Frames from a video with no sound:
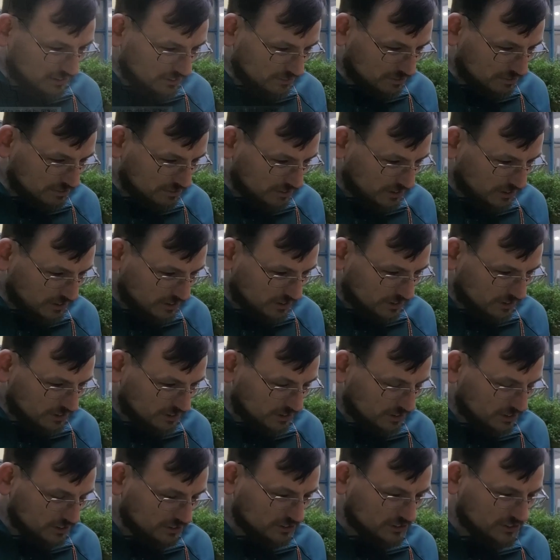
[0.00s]
of
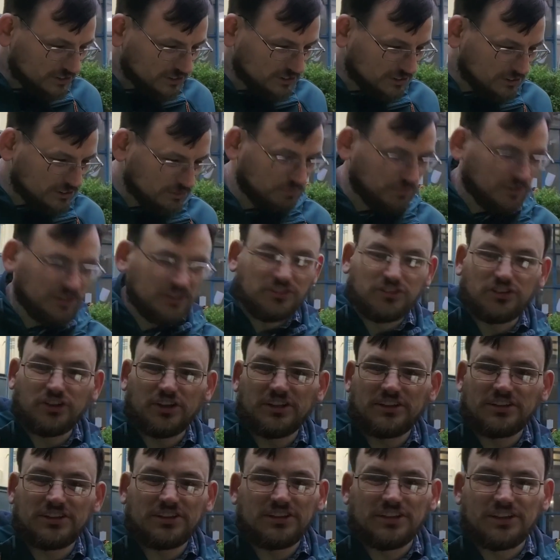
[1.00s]
also some
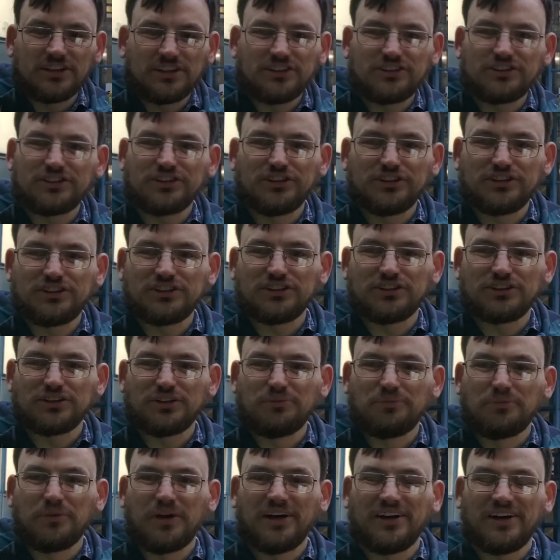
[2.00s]
interesting choices
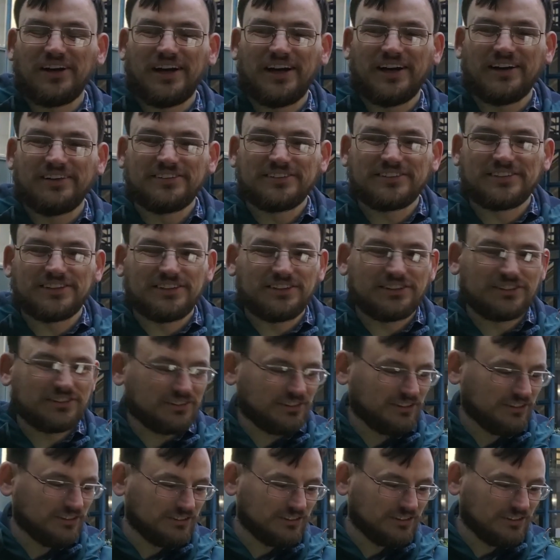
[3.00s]
on what else it's
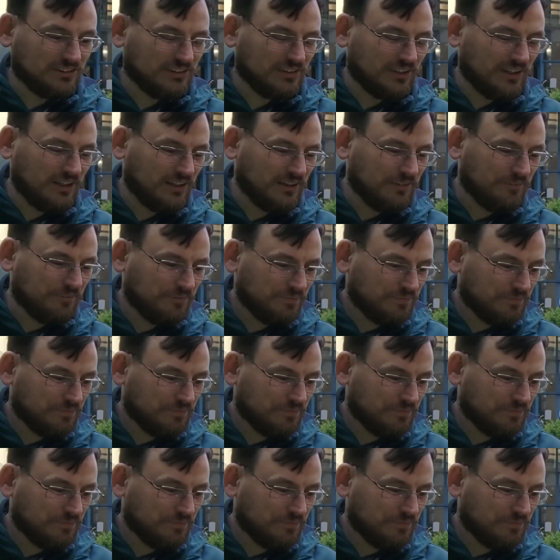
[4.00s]
chosen there.